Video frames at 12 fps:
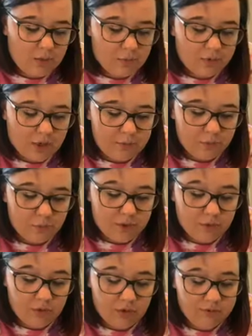what I'm doing.
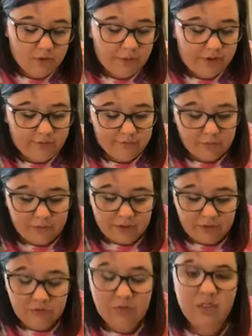Or if you're waiting for
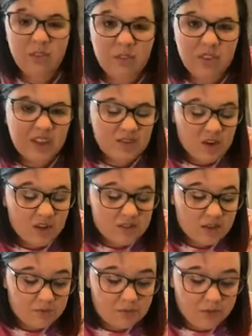me, that's
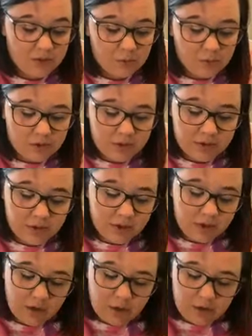awesome, and we'll
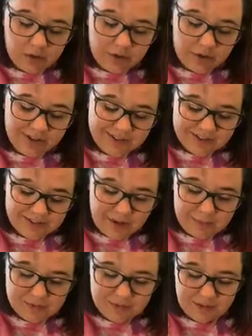get going on our next
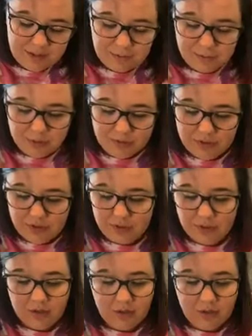steps and keep moving